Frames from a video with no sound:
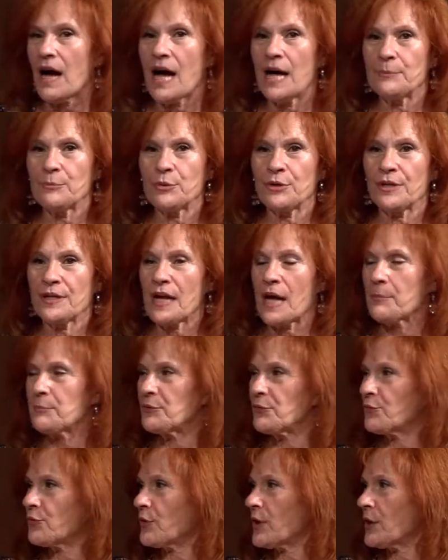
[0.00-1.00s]
I put it out
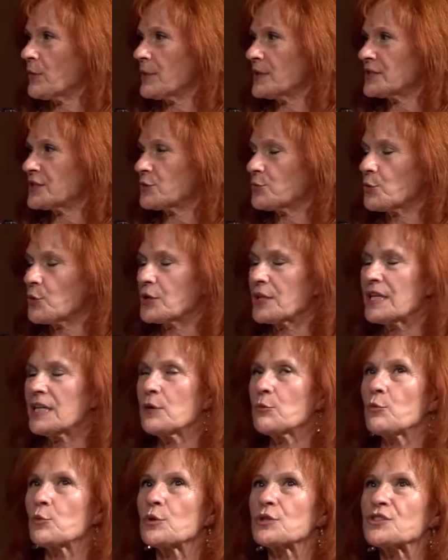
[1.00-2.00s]
before I went to work.
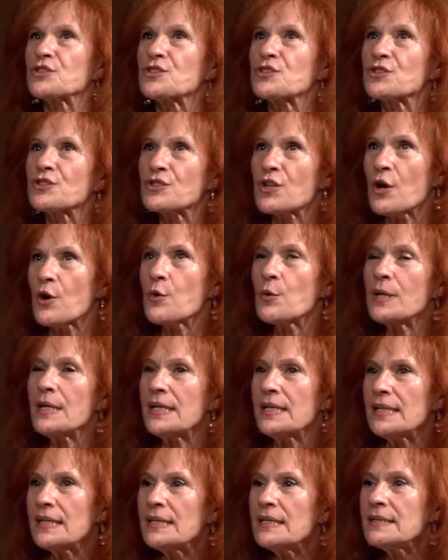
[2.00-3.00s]
It was so
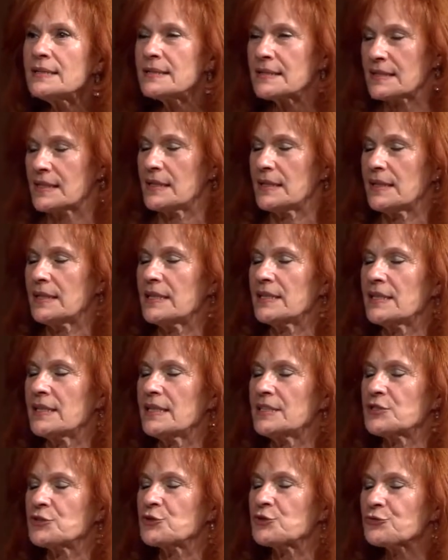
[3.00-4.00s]
easy.
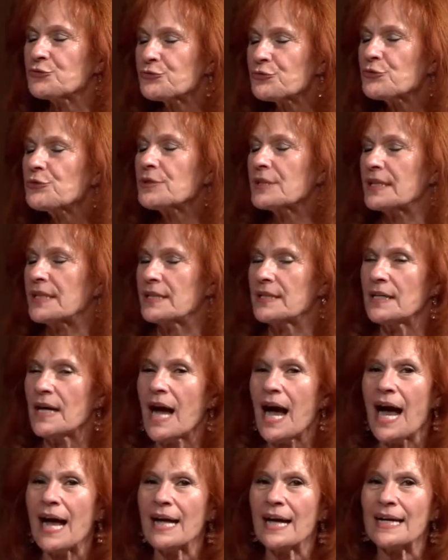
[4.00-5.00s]
It truly,
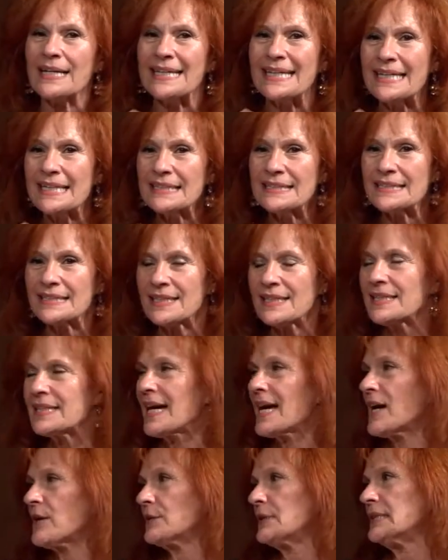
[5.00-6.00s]
I can't tell you
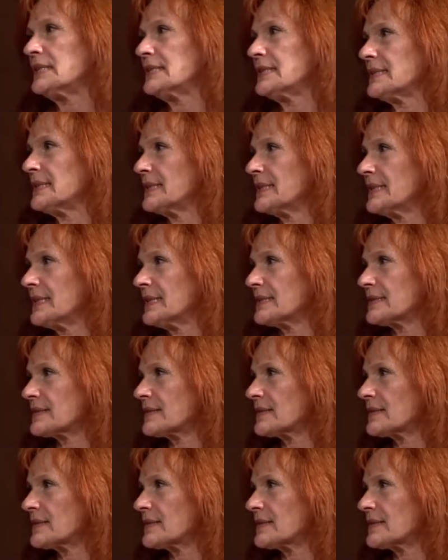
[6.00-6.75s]
how easy it is.